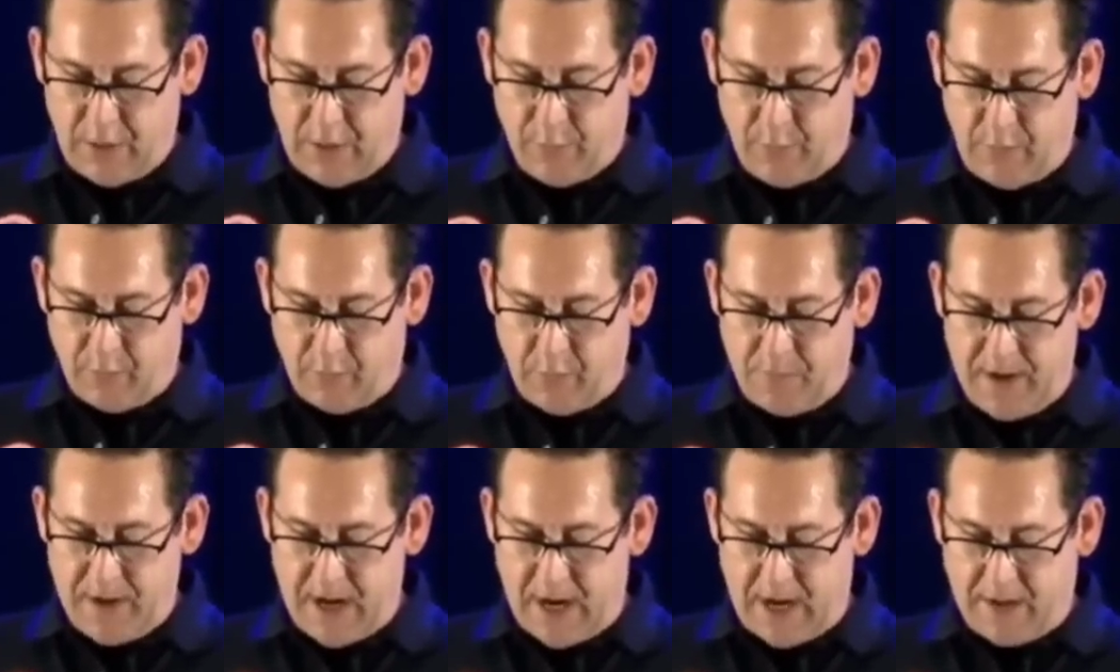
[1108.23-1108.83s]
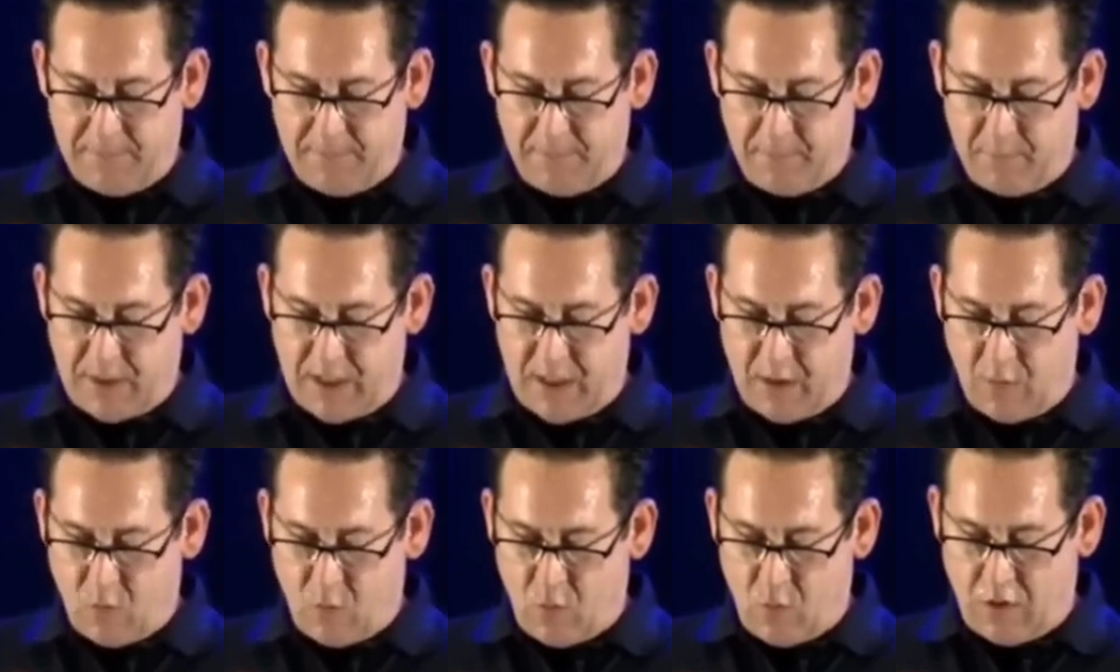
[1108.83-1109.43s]
we were met
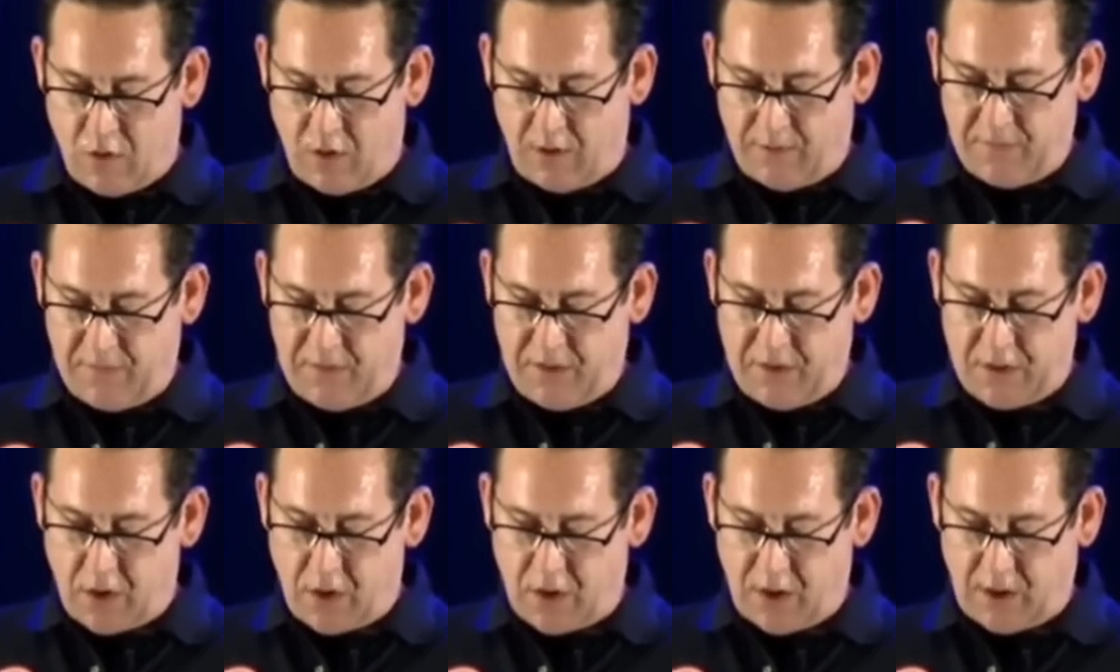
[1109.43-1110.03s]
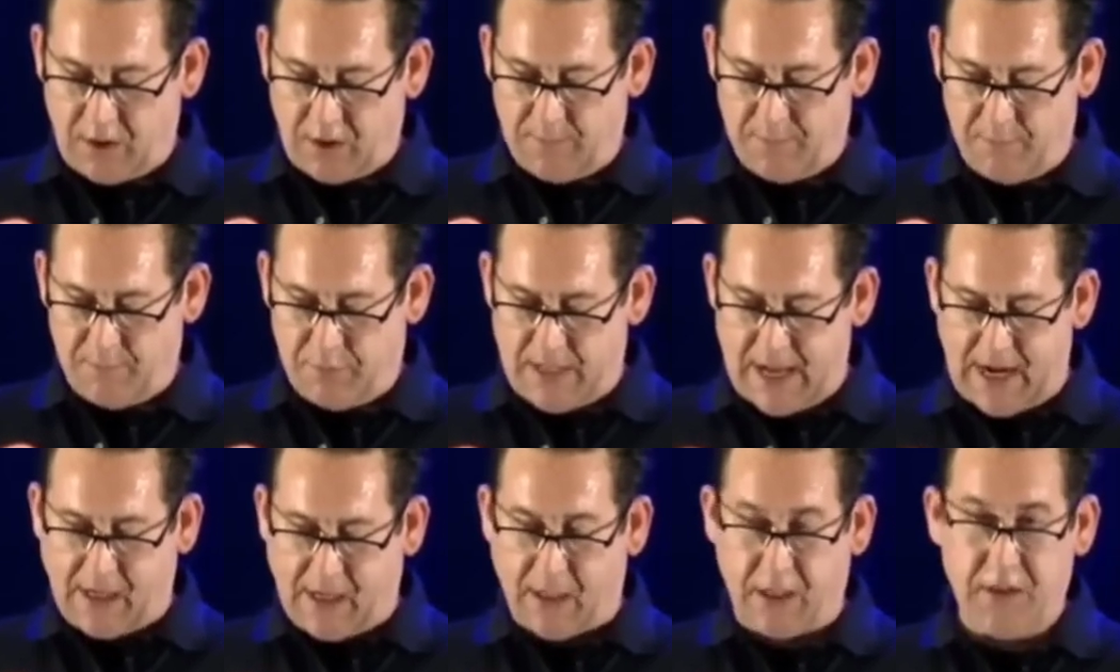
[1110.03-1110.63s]
by a wall of dark
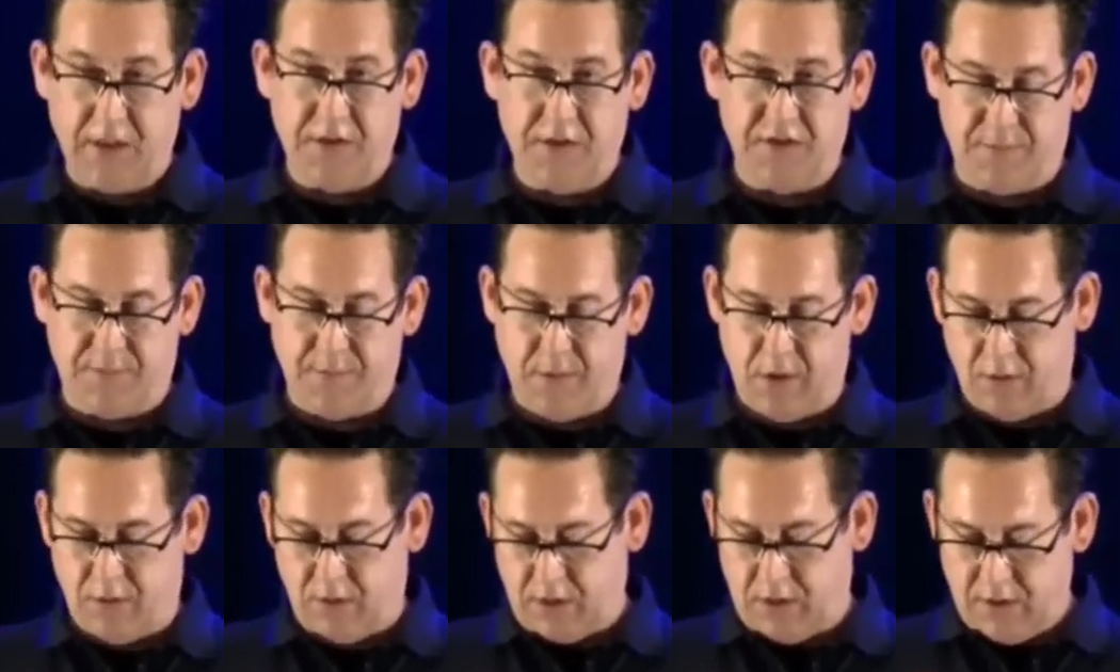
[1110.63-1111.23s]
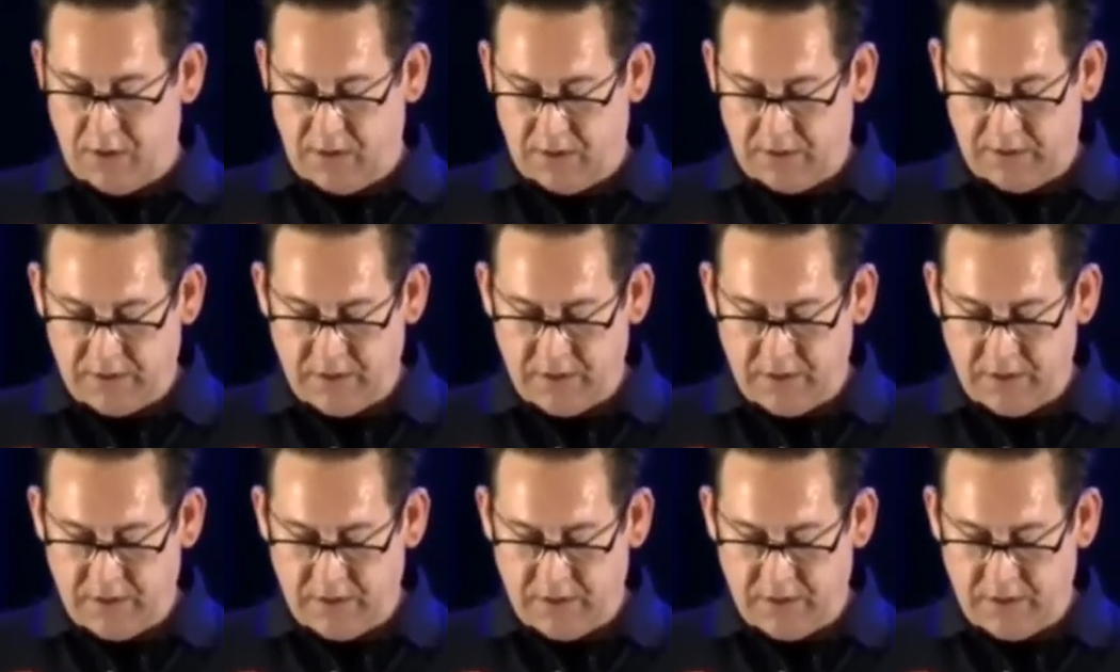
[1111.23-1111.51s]
black smoke.